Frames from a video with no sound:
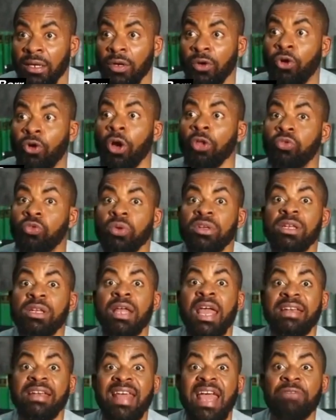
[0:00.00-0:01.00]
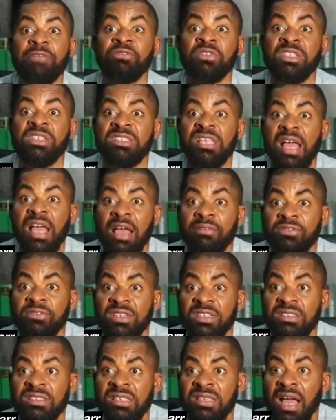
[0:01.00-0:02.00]
go to the
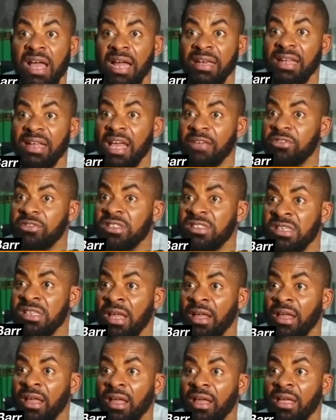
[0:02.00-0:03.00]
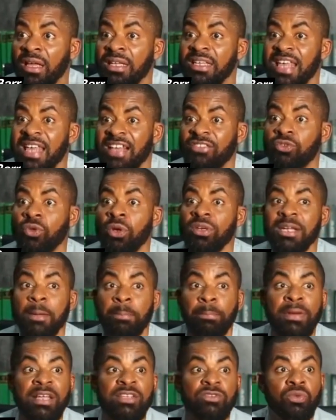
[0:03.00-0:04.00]
FCT and the FCTA. He has turned the
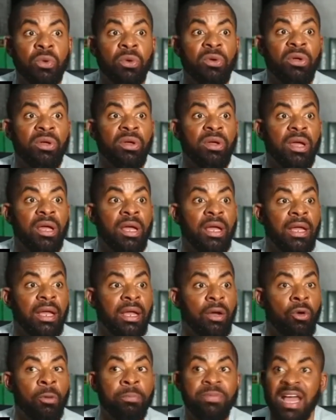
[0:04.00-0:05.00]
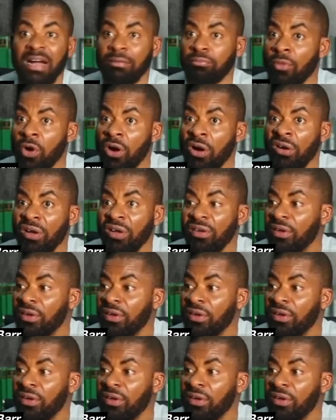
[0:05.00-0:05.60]
place to Obi Akpo.